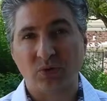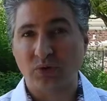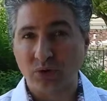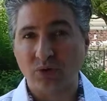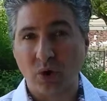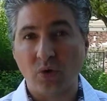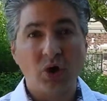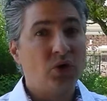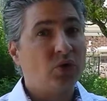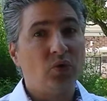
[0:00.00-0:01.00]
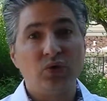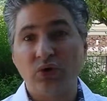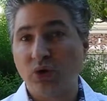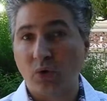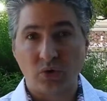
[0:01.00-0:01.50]
who you know who
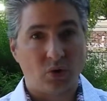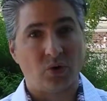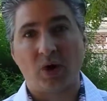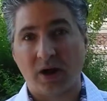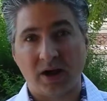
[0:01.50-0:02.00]
don't know